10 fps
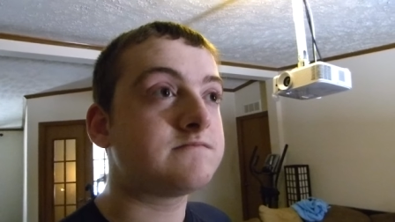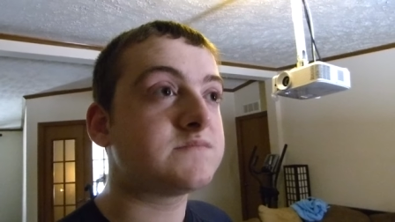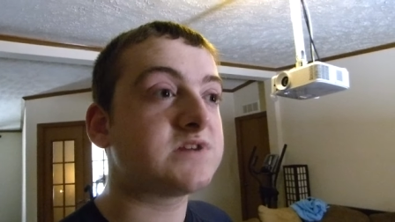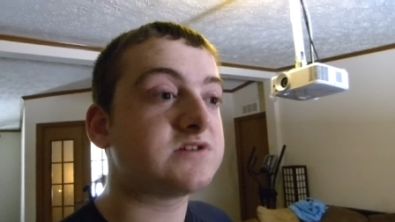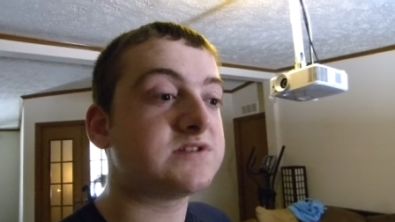
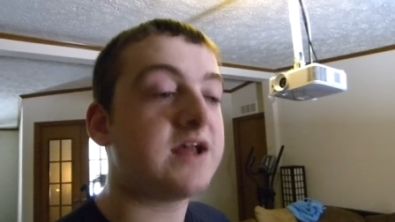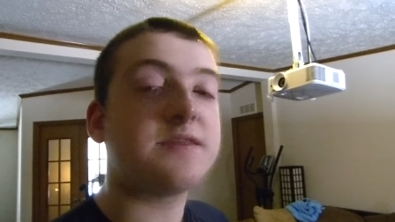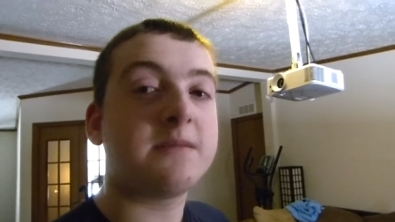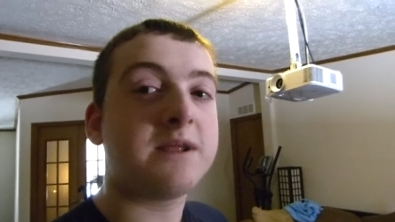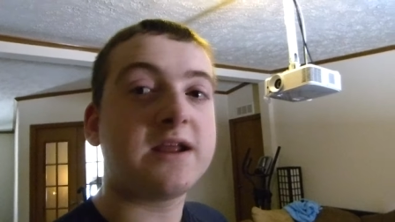there's
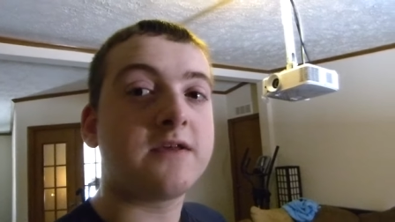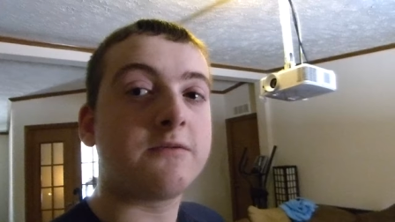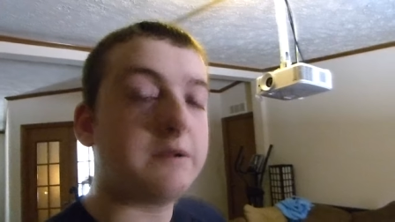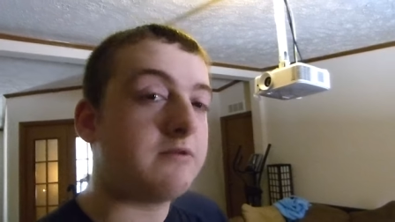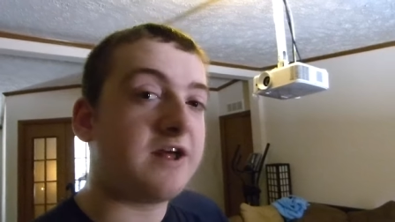not that many
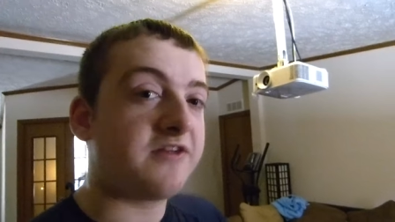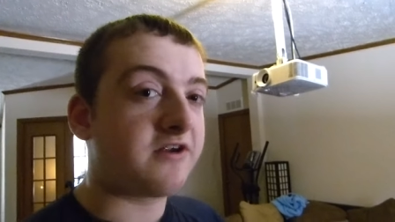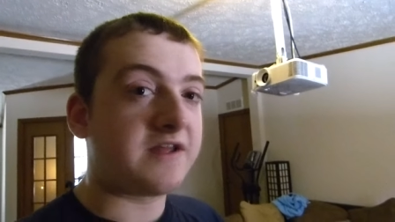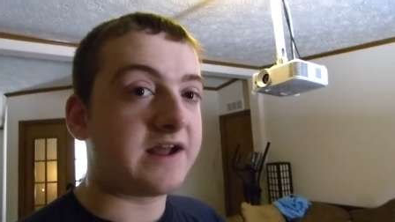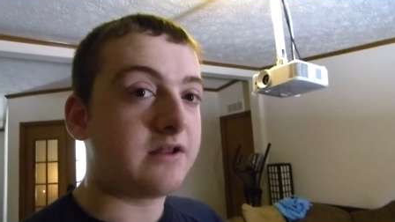other people out
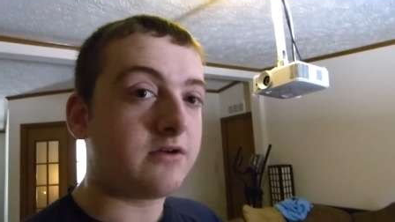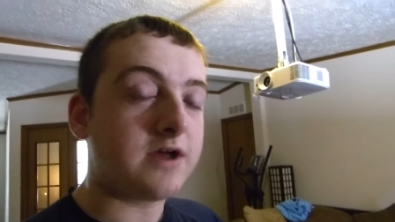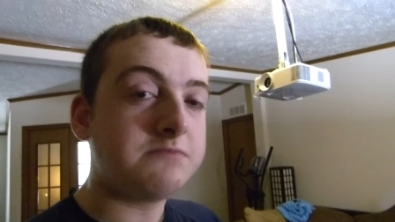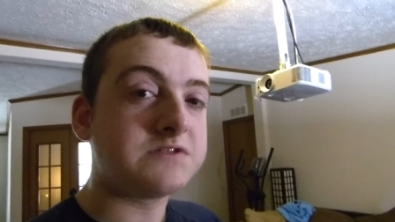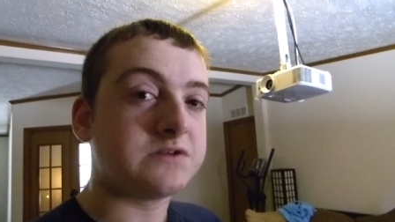there that I look
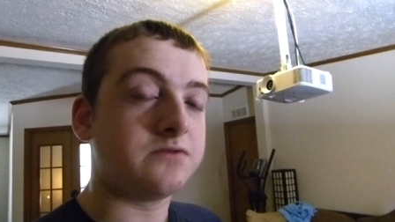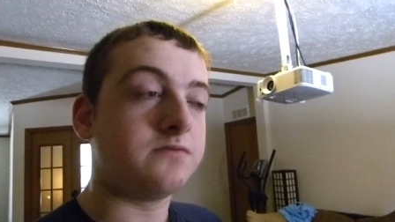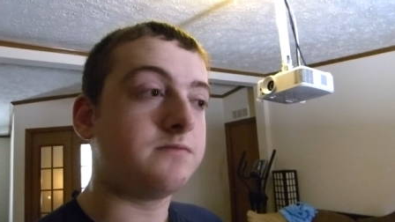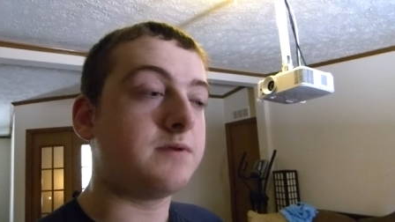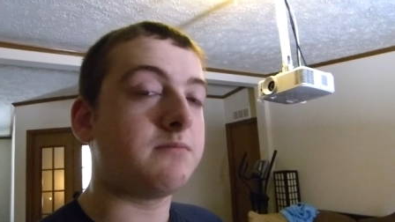up to,
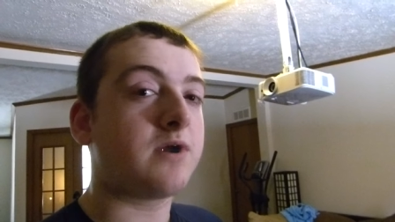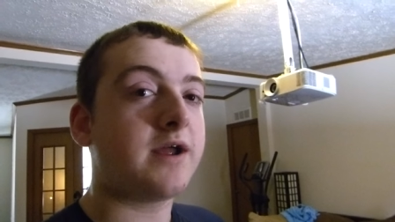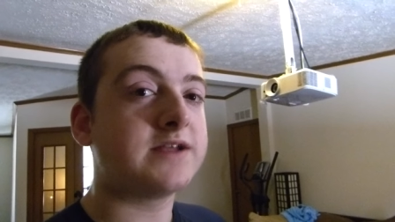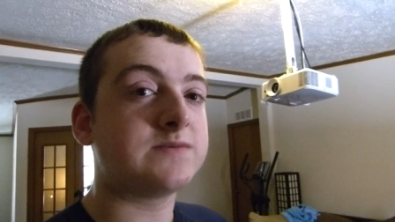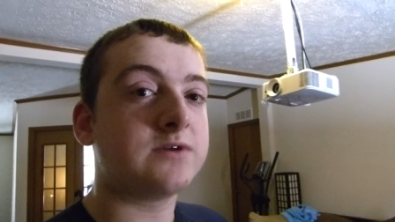and
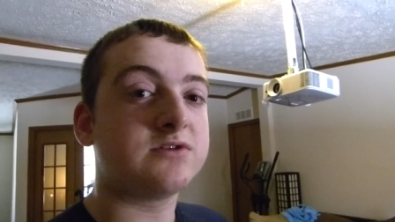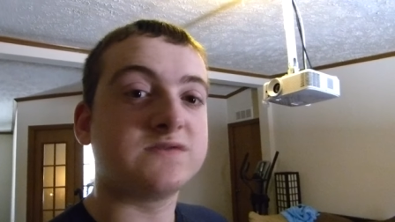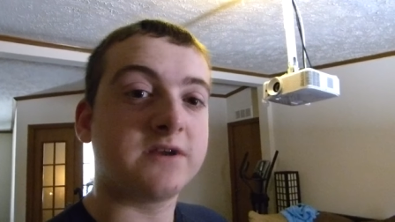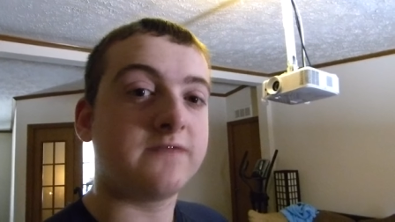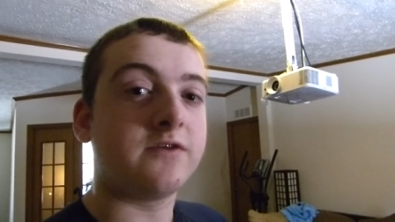Brian's one of
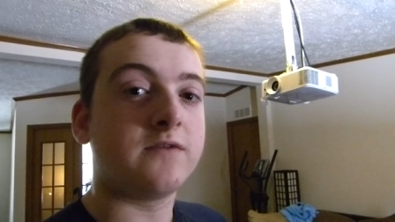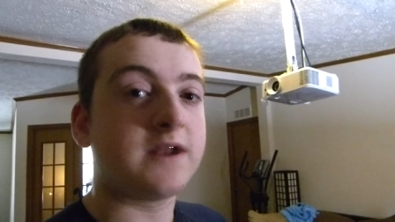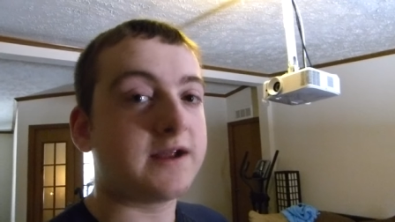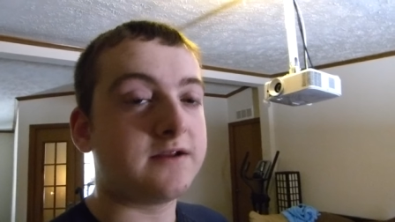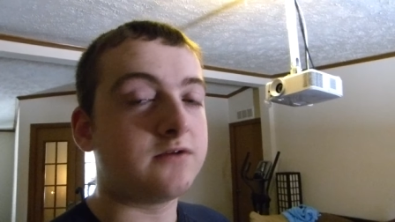those very few
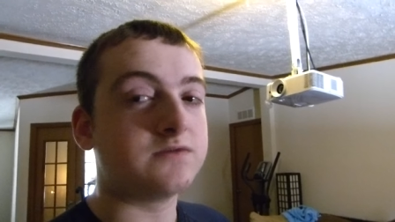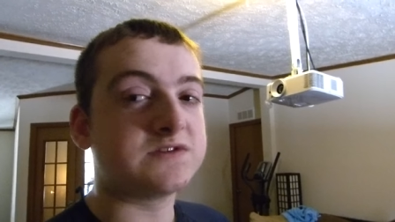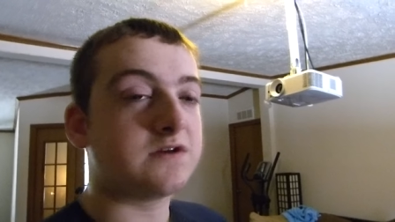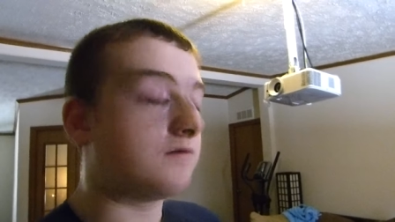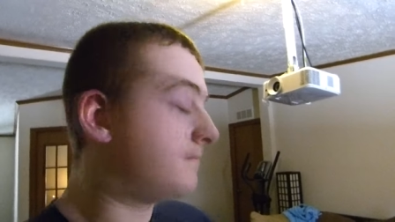that I do.
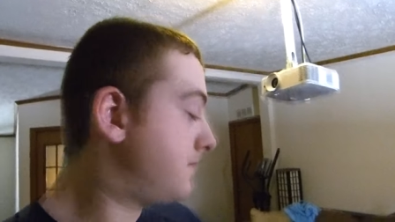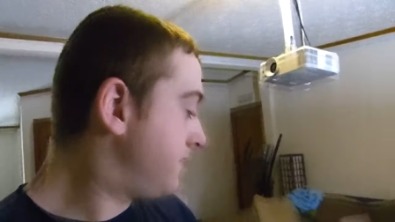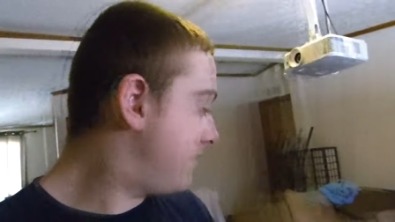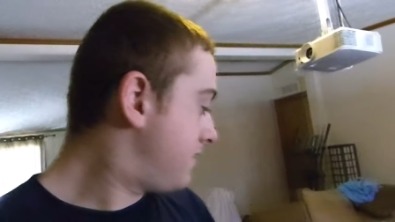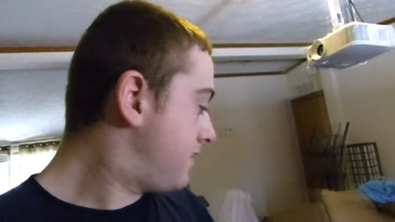So
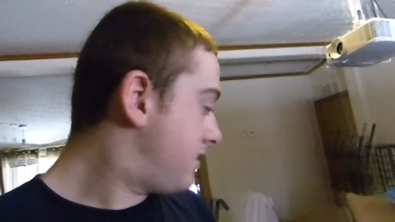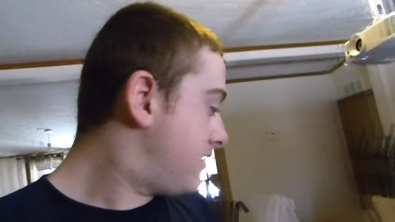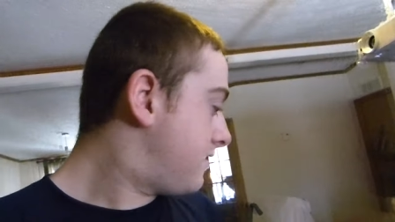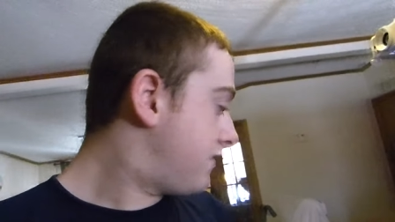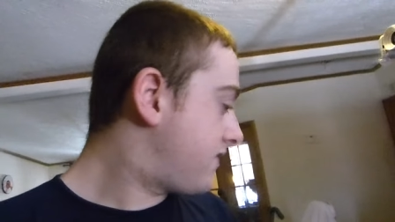
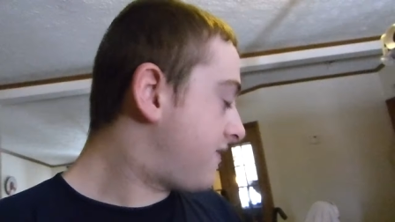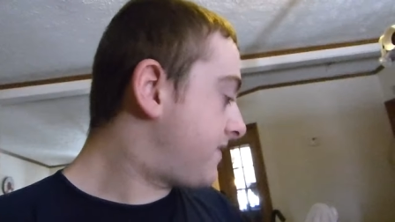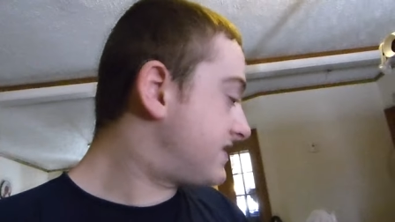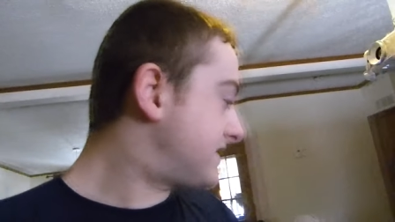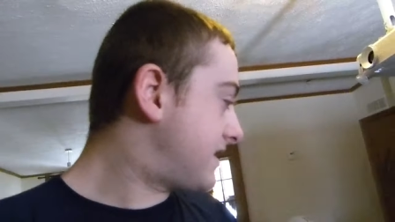with that
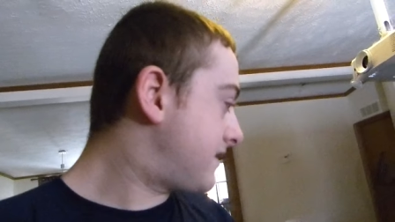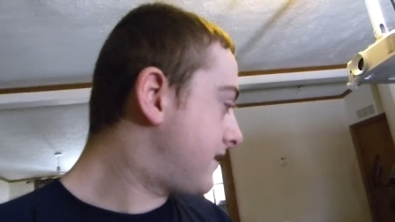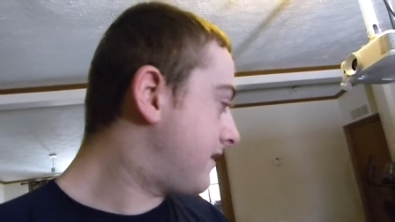being said,